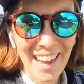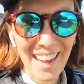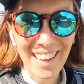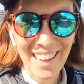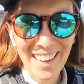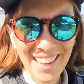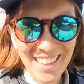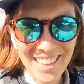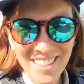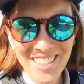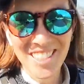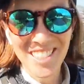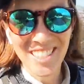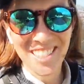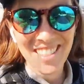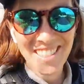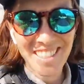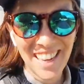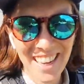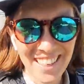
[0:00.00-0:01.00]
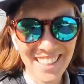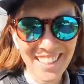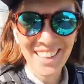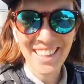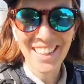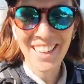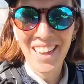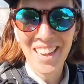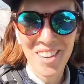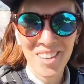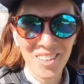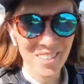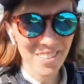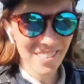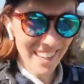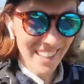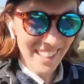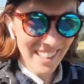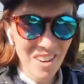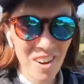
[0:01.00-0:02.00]
I just had a
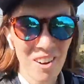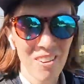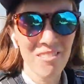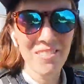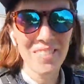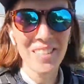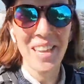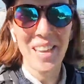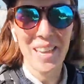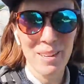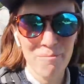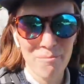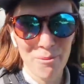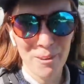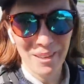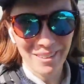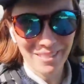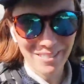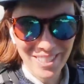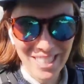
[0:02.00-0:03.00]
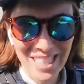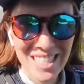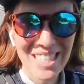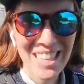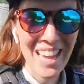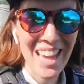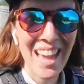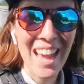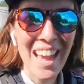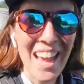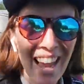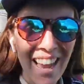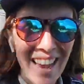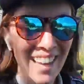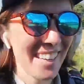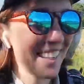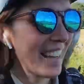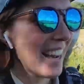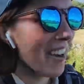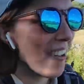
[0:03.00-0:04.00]
great coffee and breakfast
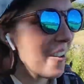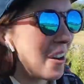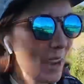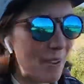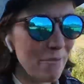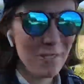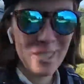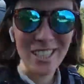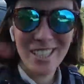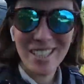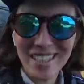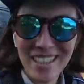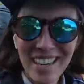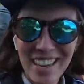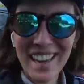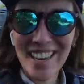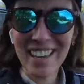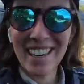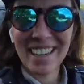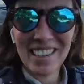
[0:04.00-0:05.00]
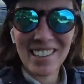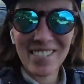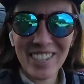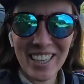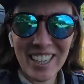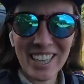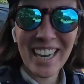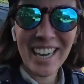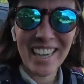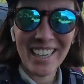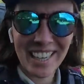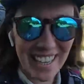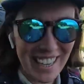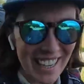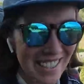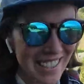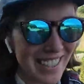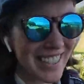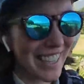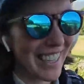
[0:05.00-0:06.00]
and now I'm just leaving
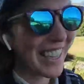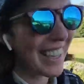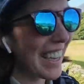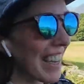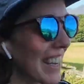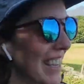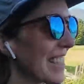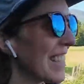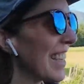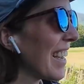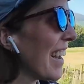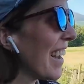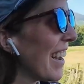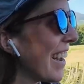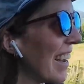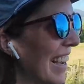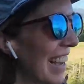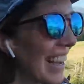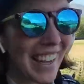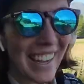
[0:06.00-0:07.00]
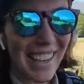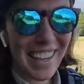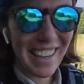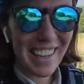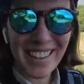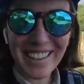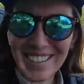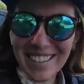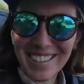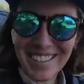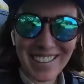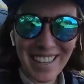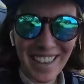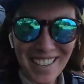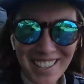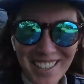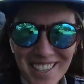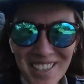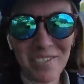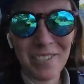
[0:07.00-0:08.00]
Keswick and it's
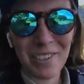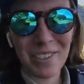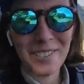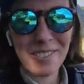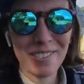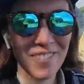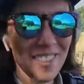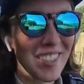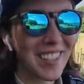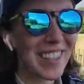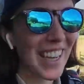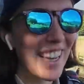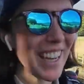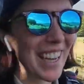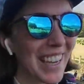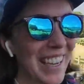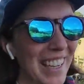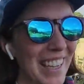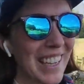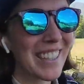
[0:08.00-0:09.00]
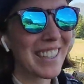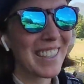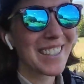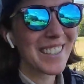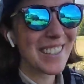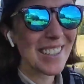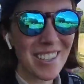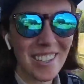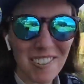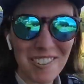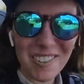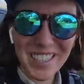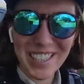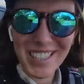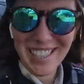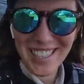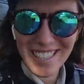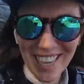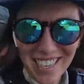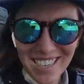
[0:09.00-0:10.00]
such a beautiful day. It's so
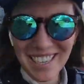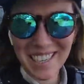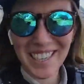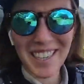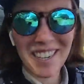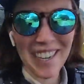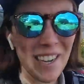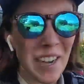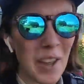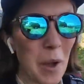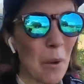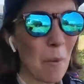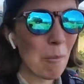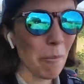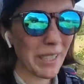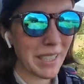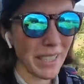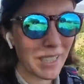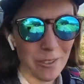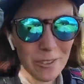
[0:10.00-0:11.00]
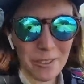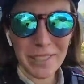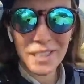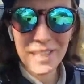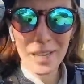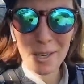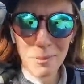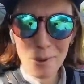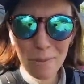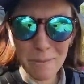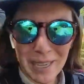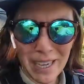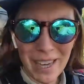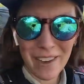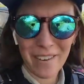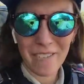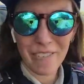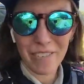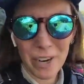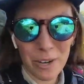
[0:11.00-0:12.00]
sunny, but I don't think it will be
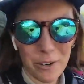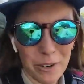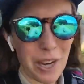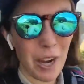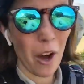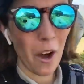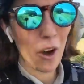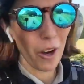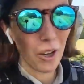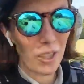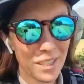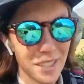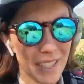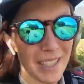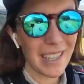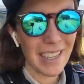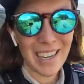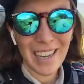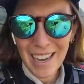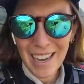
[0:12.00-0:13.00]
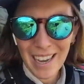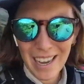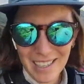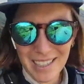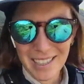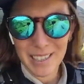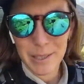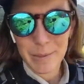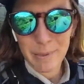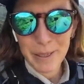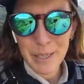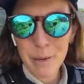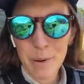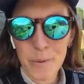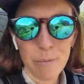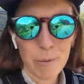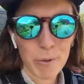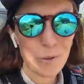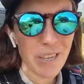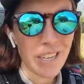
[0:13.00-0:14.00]
very hot and it's a bit
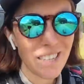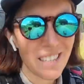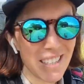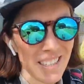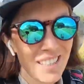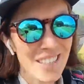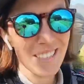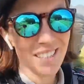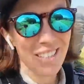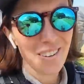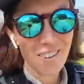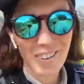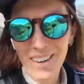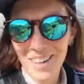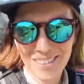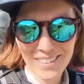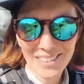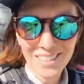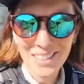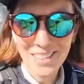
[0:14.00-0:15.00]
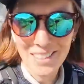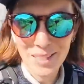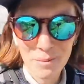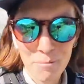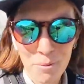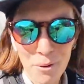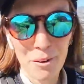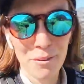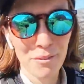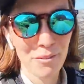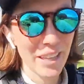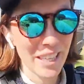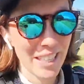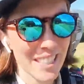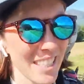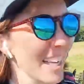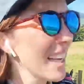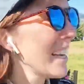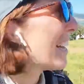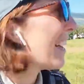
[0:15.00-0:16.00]
breezy, so I think it's the
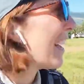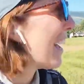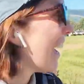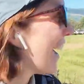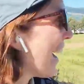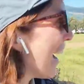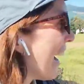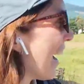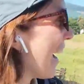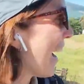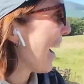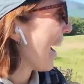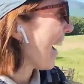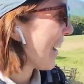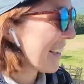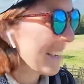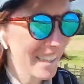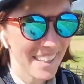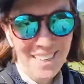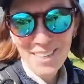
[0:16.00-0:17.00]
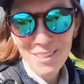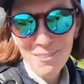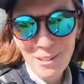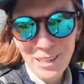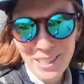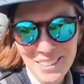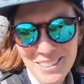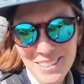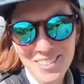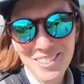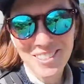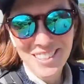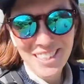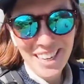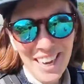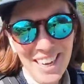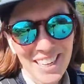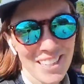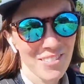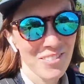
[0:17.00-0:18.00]
perfect hiking weather
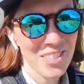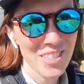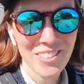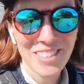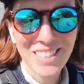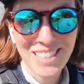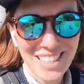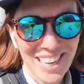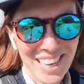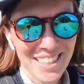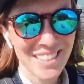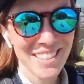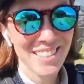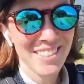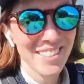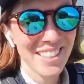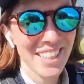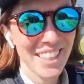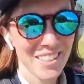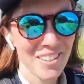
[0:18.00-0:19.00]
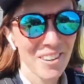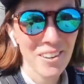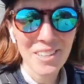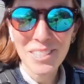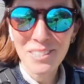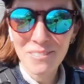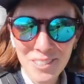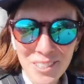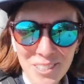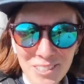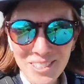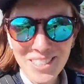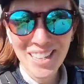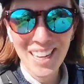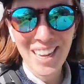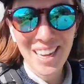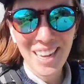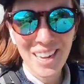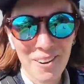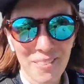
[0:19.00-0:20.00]
today and I'm so excited to get all the views
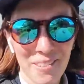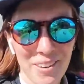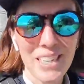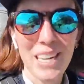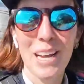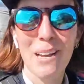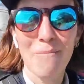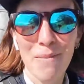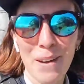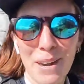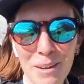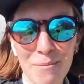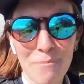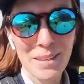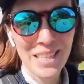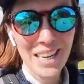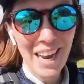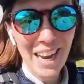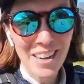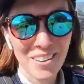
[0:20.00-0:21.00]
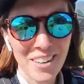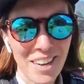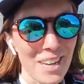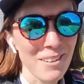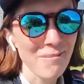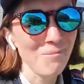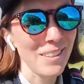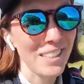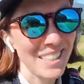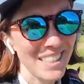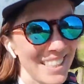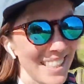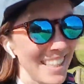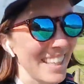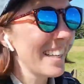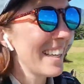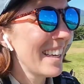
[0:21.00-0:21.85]
when I'm a bit higher up and